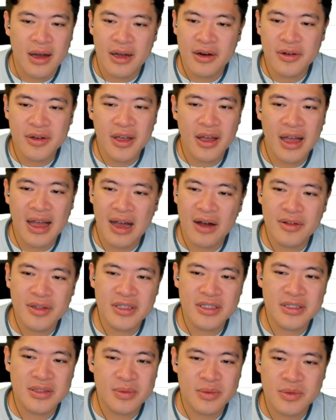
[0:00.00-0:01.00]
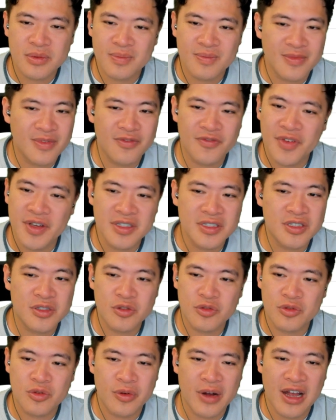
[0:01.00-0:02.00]
I don't get how these
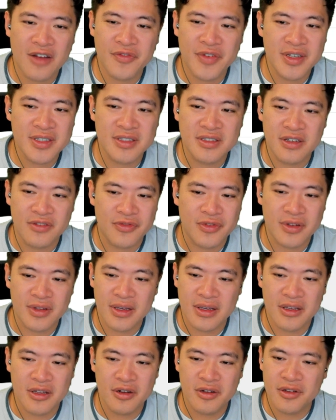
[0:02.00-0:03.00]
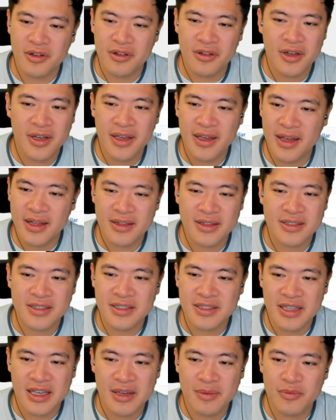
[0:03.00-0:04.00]
things graph things differently. They're looking at the
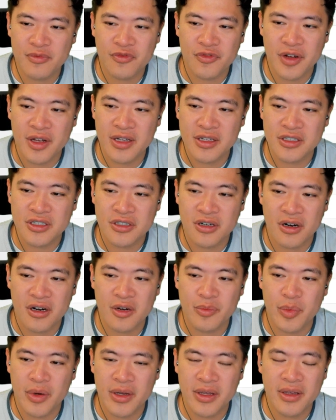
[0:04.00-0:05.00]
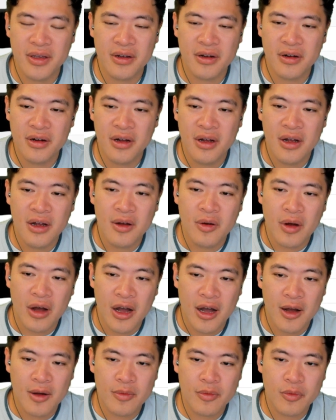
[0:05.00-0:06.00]
same freaking chart, but here
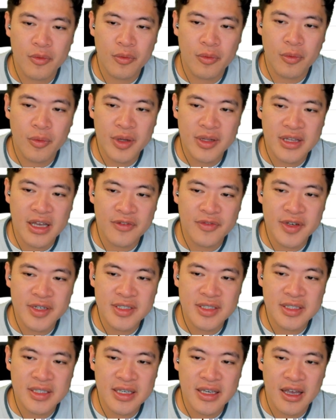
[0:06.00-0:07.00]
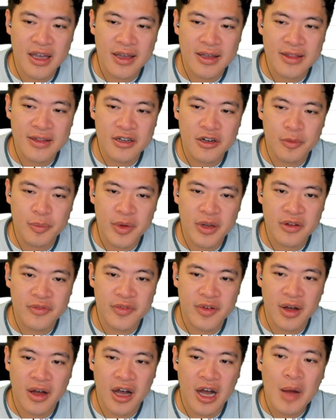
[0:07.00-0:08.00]
we definitely see a little bit
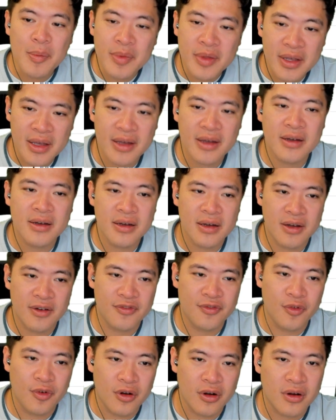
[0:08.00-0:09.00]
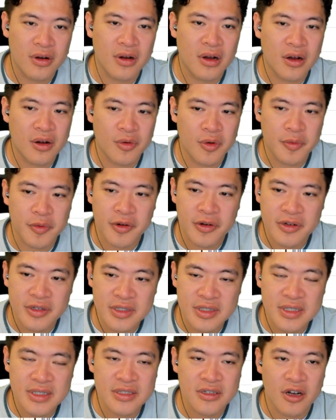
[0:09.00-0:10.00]
of an uptick for
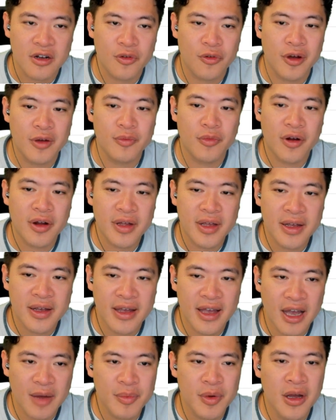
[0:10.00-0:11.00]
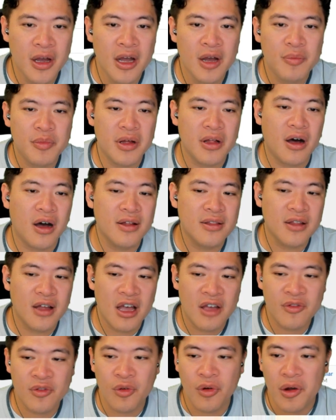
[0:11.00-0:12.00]
cryptocurrencies on CoinMarketCap, but on
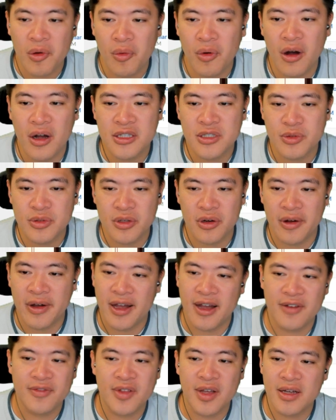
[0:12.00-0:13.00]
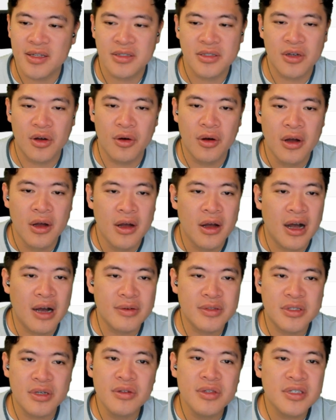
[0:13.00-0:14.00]
Live Coin Watch we don't have that. So
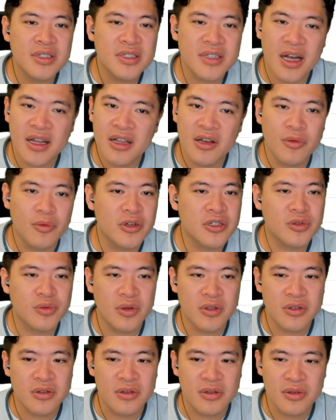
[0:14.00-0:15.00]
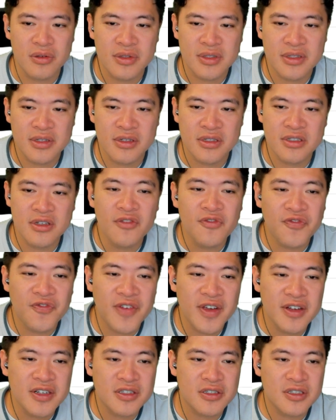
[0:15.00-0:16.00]
I'm still deciding on which one to use. There's some
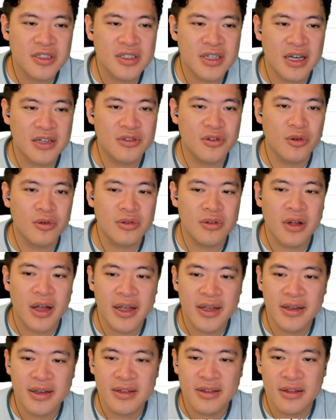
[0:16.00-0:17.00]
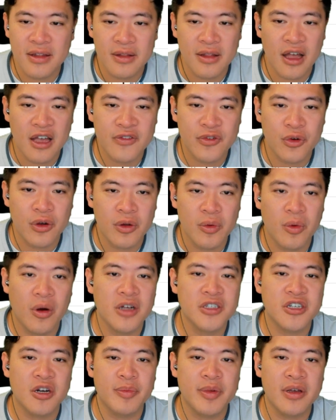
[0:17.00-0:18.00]
features I don't like in the Live Coin
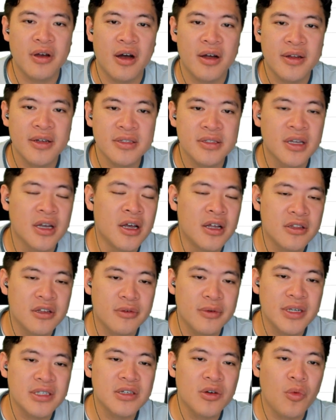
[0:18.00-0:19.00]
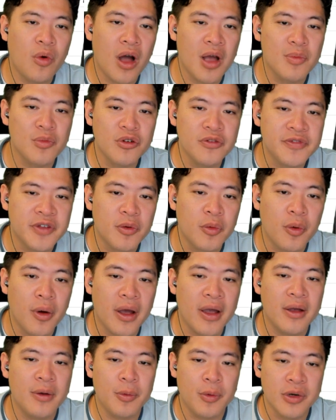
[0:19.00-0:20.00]
Watch, I'll be honest. The reason why I moved
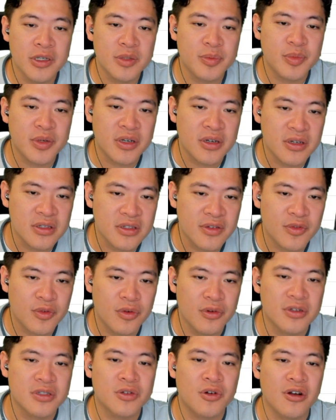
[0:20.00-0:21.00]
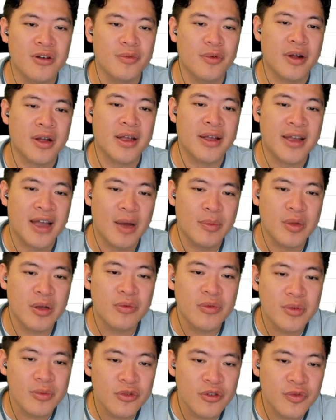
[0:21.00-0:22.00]
away was because of course CoinMarketCap,
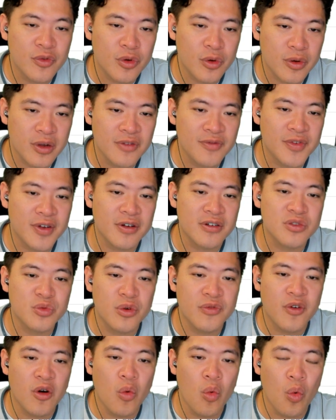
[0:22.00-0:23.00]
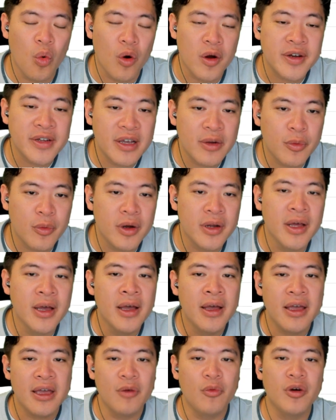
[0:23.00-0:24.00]
they removed Korean figures without warning everyone.
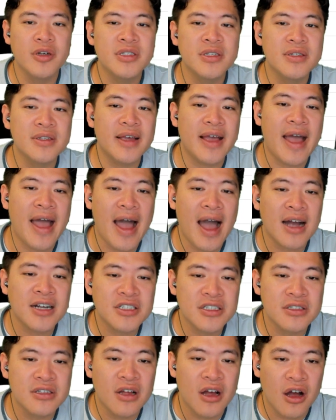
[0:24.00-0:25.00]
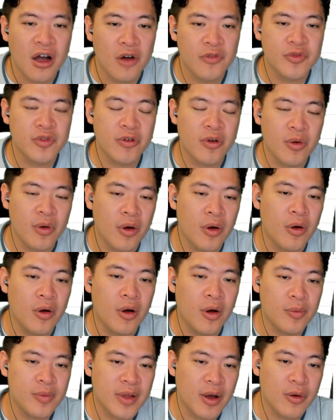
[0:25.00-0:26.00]
It wasn't the action of
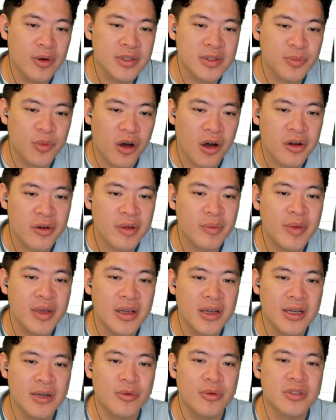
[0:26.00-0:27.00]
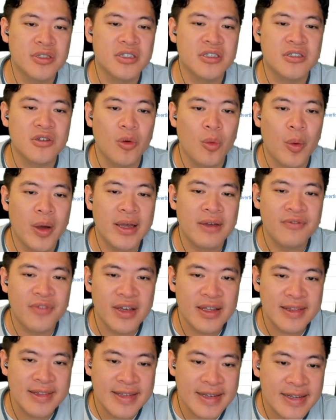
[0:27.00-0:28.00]
that was bothering me, it was just the way
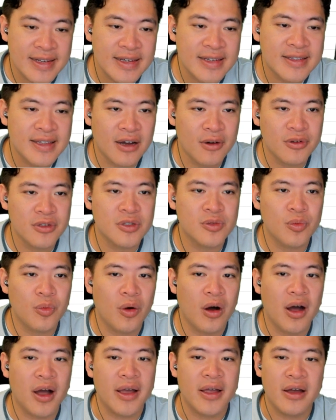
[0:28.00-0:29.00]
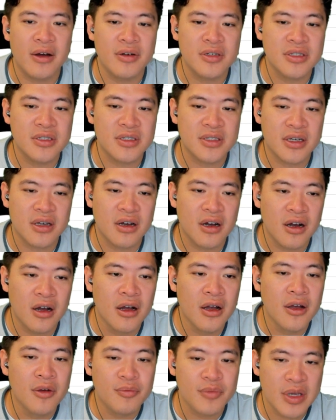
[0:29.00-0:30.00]
they did it. That was why I was just like,
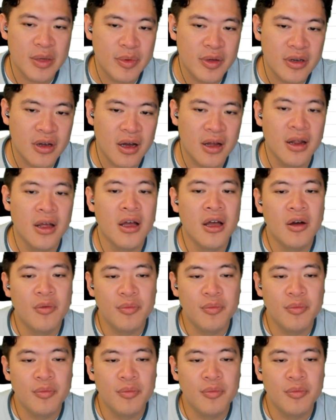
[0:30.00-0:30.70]
maybe not.